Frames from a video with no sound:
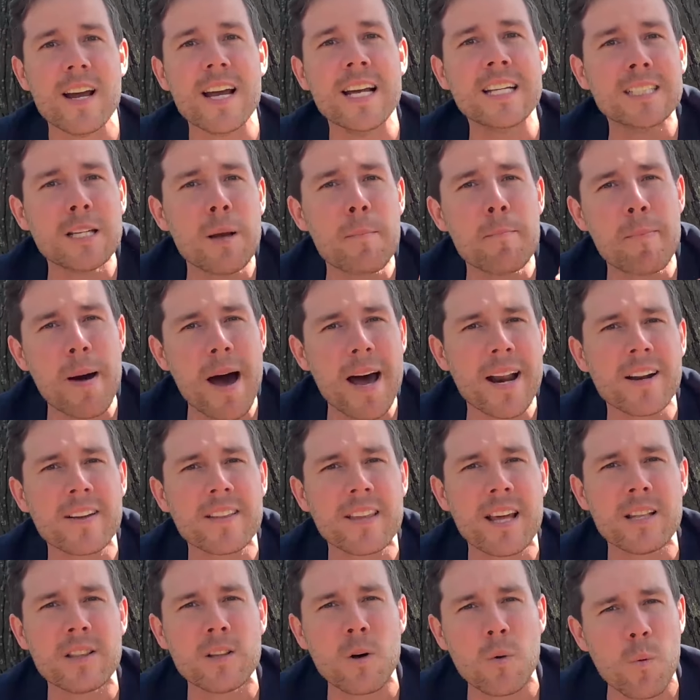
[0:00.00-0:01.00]
Is it better
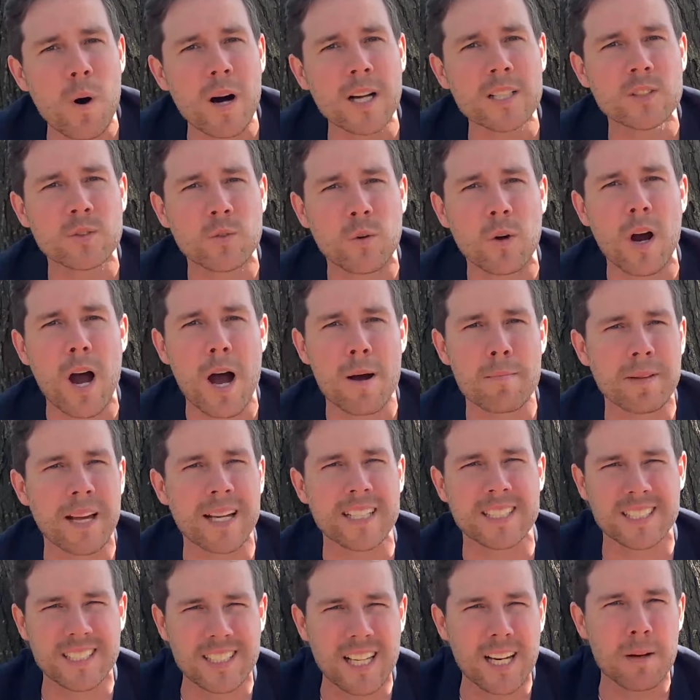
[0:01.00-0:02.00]
than the ones where I'm
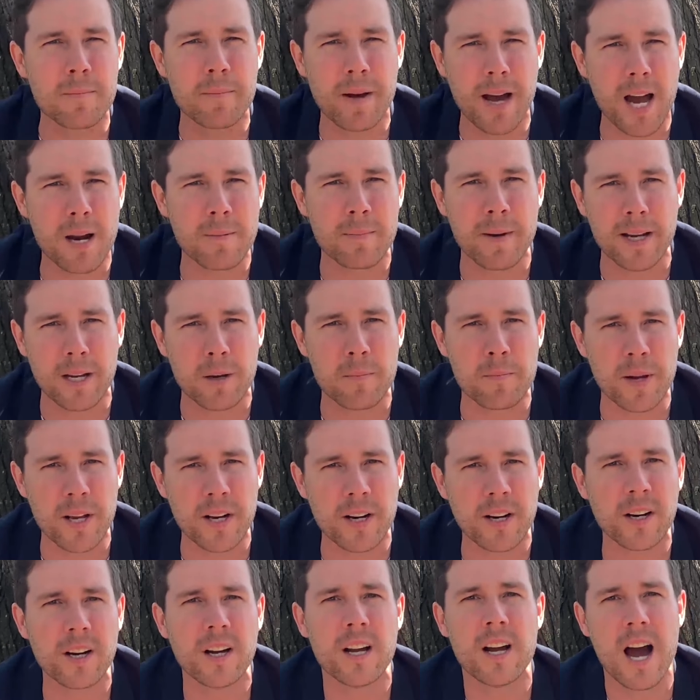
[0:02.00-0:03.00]
like sitting behind my
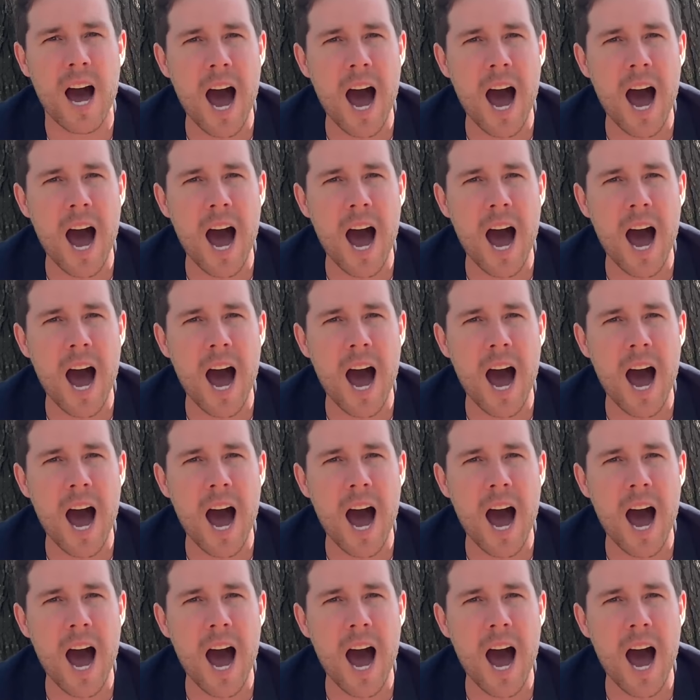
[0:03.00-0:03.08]
computer?